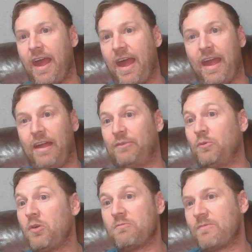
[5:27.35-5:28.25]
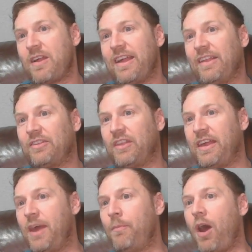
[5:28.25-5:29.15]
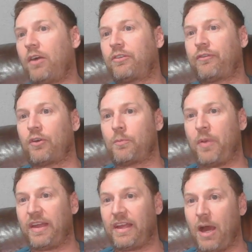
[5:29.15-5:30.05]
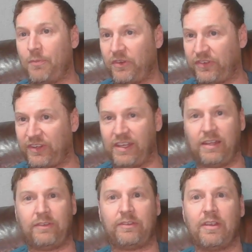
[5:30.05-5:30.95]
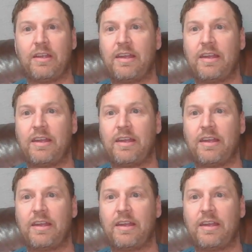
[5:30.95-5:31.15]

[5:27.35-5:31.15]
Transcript: and the hitbox for picking up the seeds